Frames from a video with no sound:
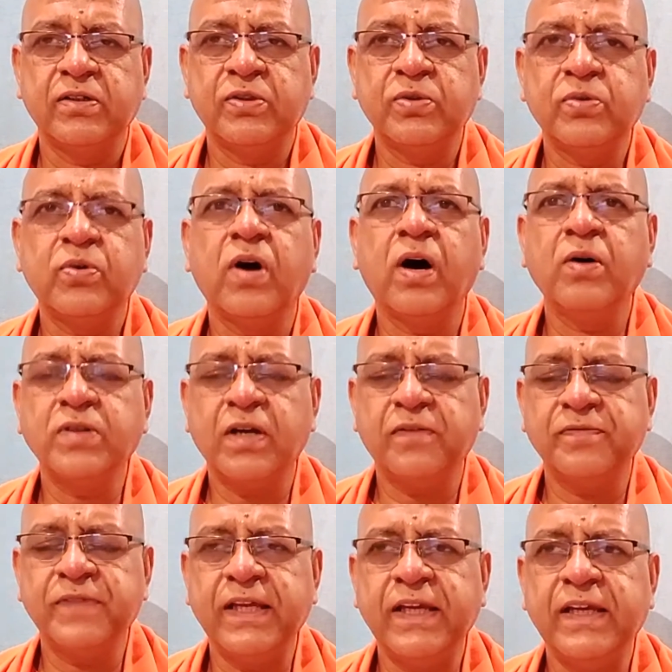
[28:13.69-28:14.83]
to go out
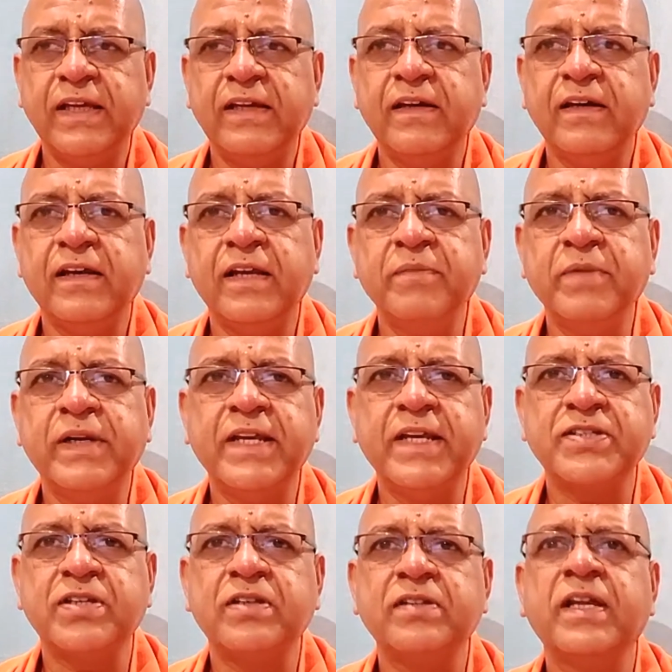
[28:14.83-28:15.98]
of the
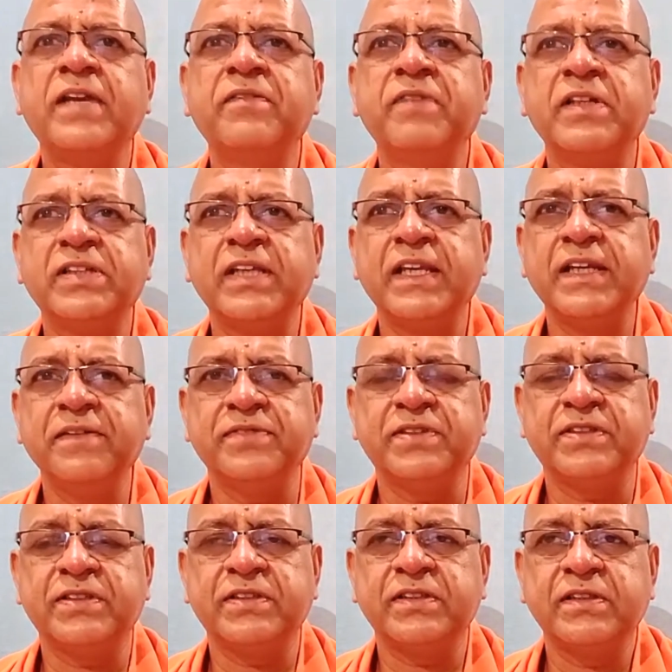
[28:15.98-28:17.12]
limitation in which he
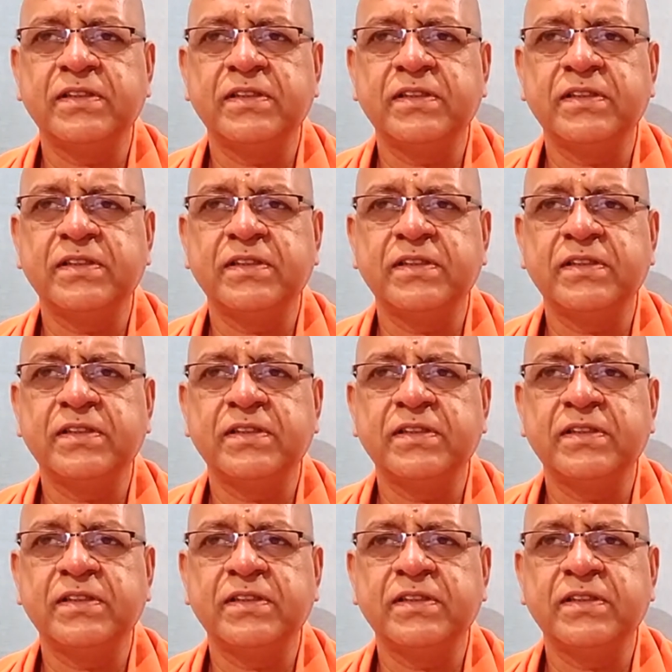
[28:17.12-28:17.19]
lives